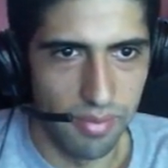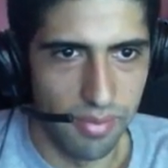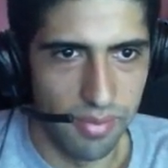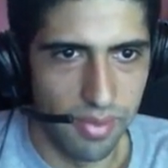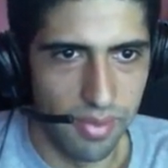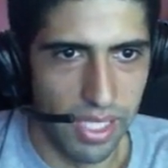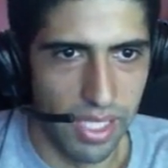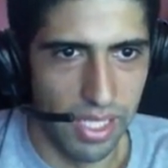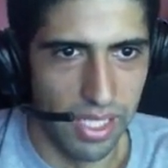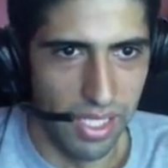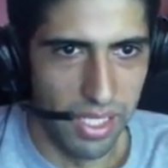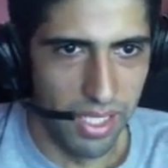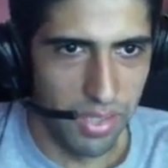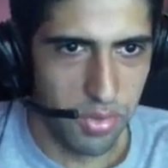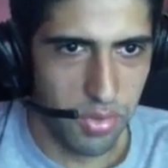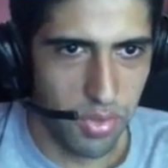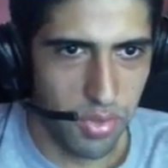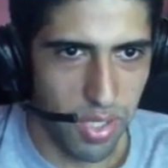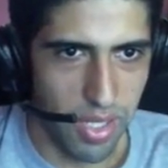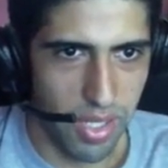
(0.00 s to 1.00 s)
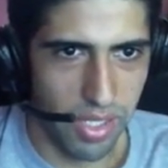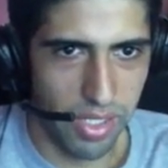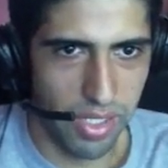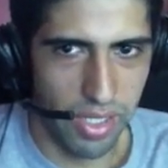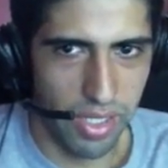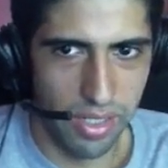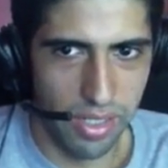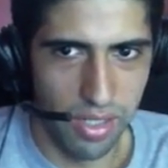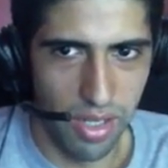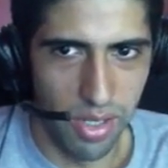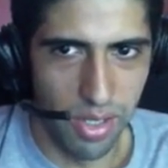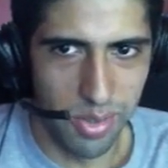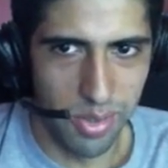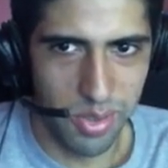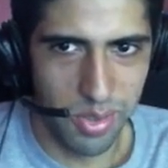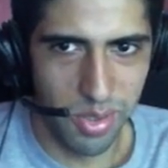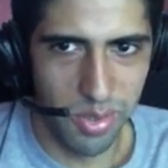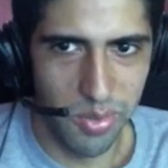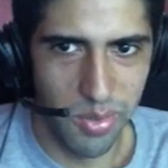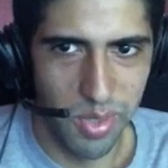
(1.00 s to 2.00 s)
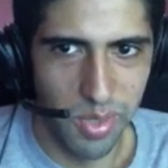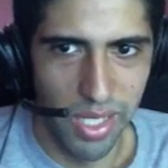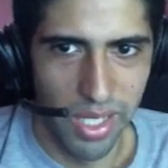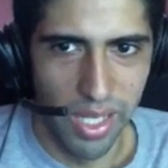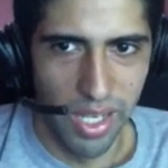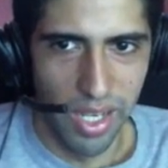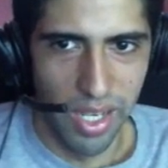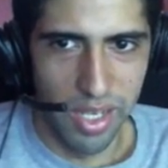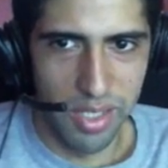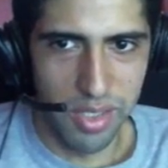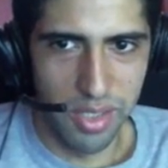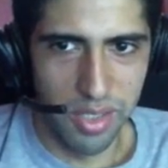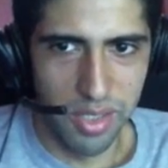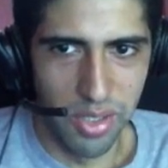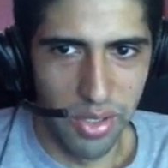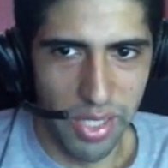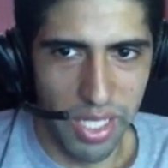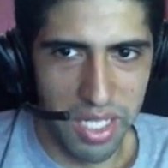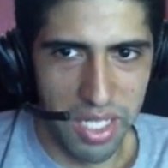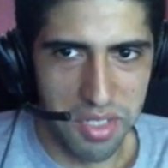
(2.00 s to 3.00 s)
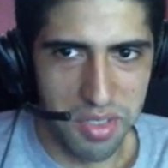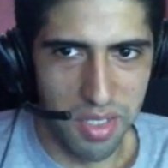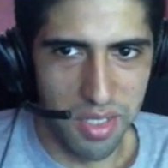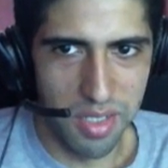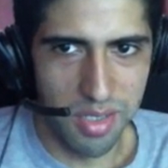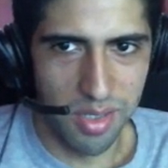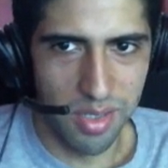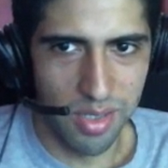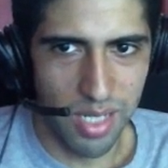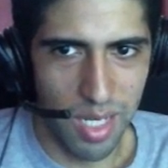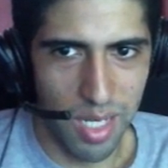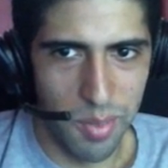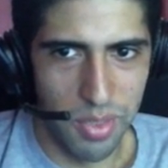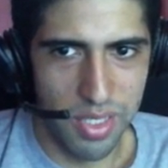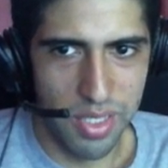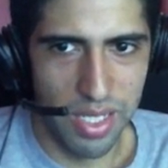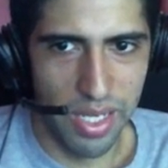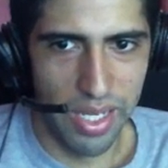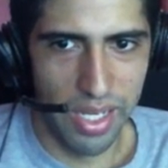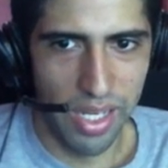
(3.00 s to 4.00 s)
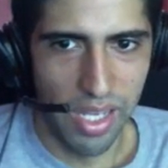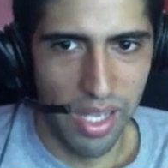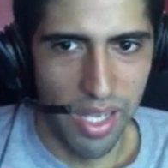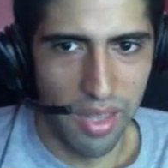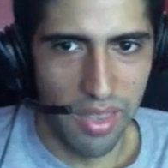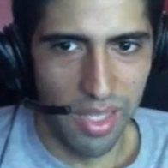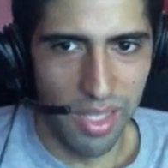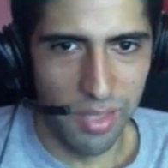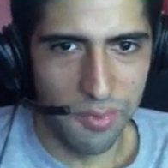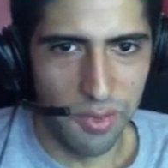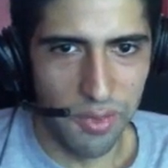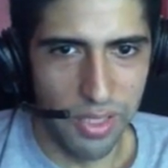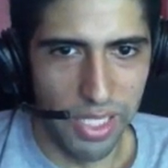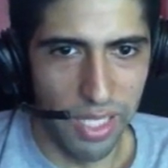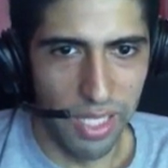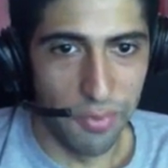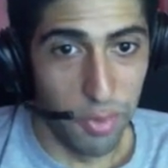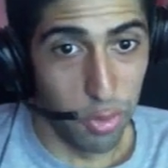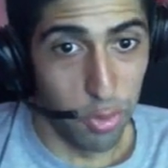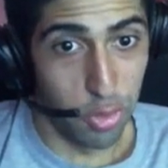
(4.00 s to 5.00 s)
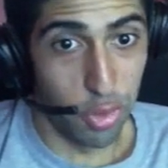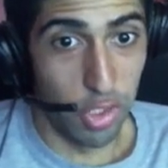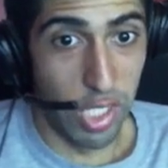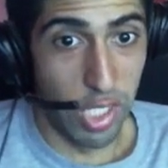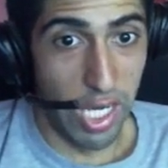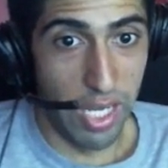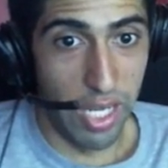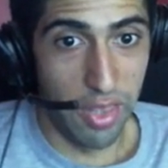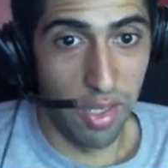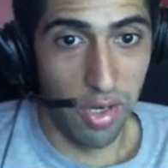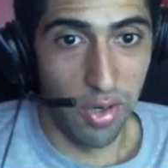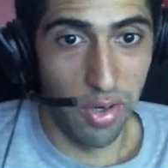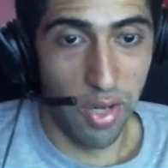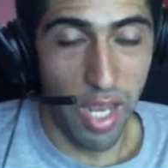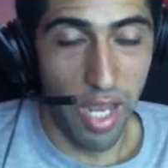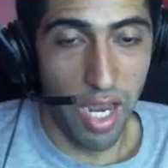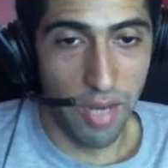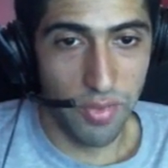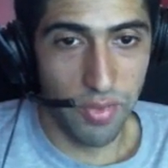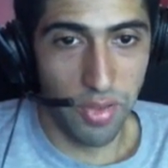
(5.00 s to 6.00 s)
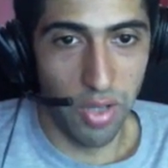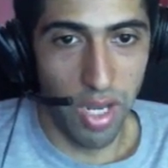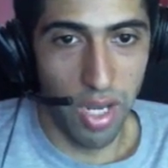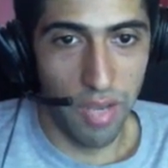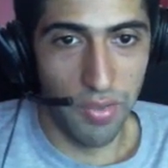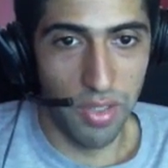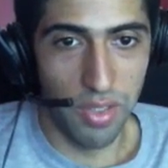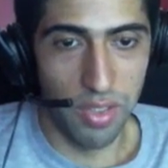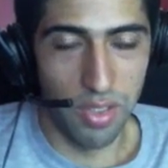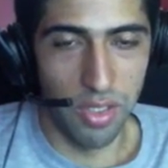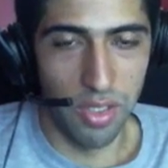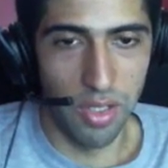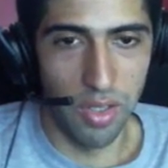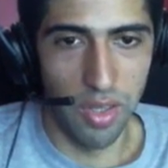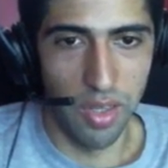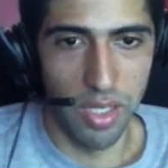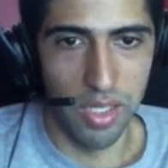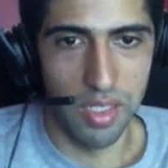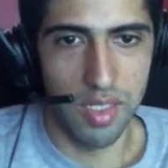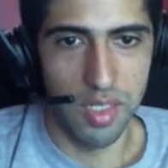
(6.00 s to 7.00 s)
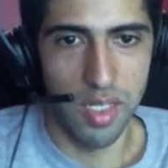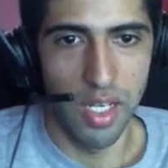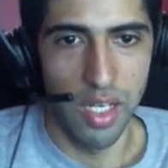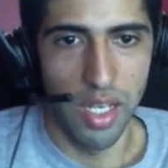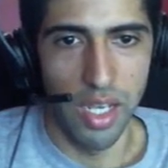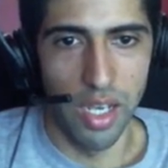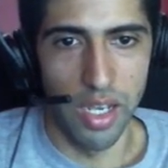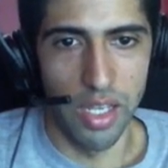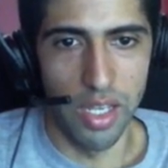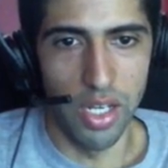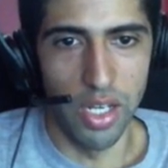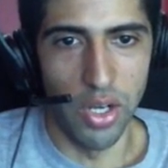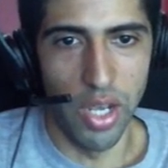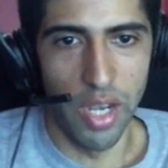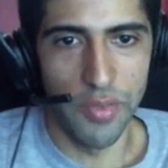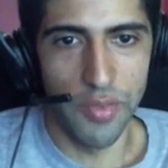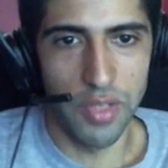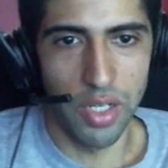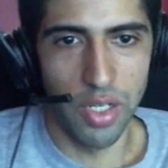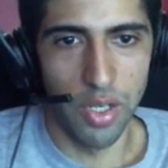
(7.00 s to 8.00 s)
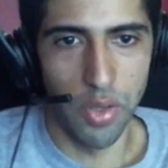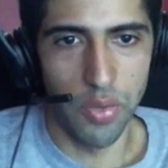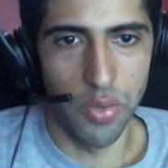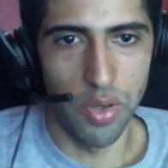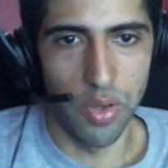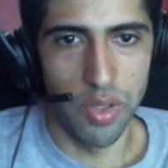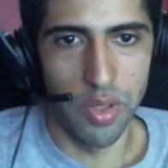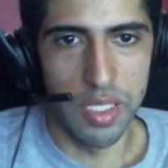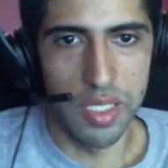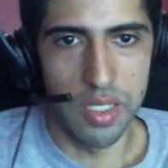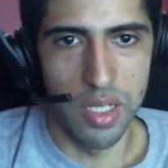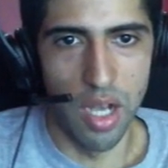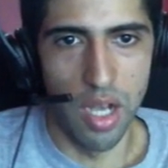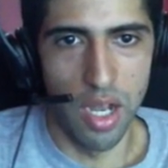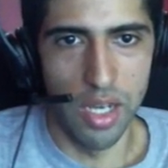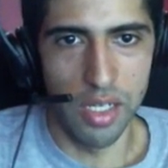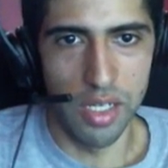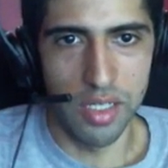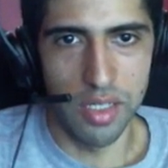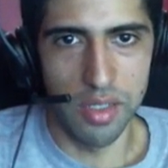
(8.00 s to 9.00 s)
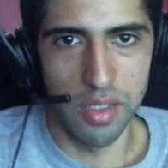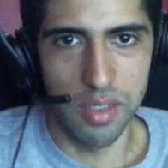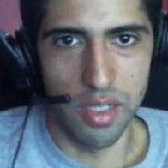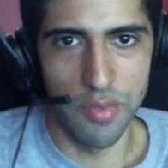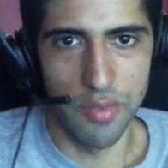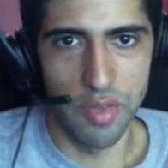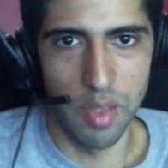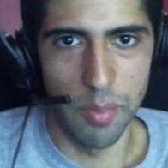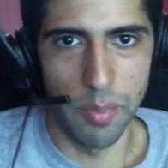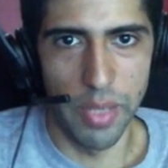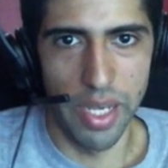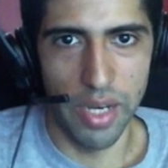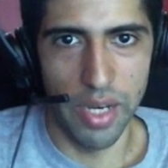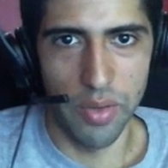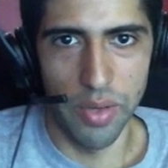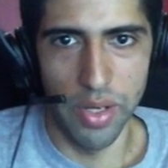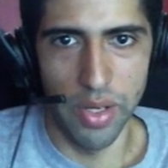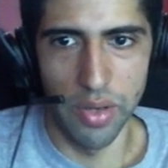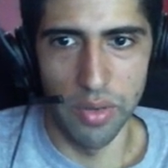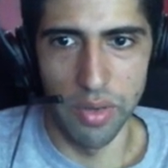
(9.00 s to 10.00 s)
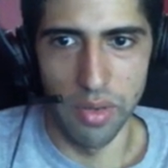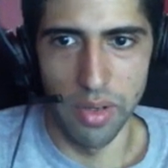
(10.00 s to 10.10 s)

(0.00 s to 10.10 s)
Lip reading: Okay, well, let's try that again. Also, as annoying as it is on time attack, thankfully, if you should die there after having done all of this, you don't have to go through all these gongs and stuff in the background.